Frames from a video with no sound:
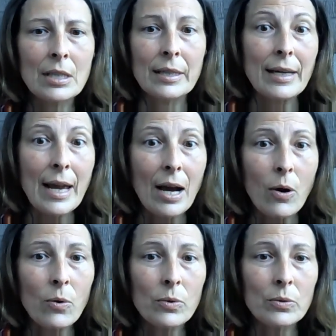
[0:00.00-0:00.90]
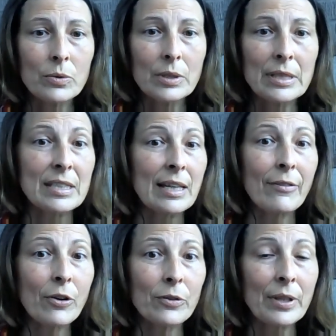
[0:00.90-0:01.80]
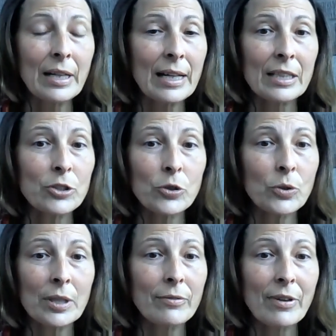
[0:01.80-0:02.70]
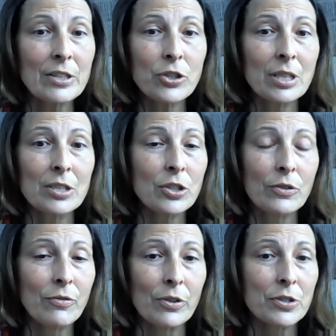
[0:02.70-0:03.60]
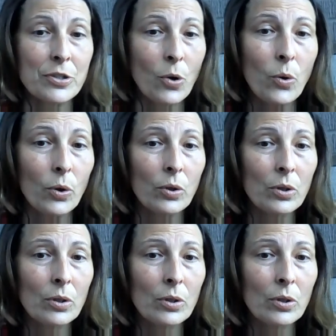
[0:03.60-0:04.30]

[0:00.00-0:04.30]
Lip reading: now is they've heard that I can do confession is good for the soul.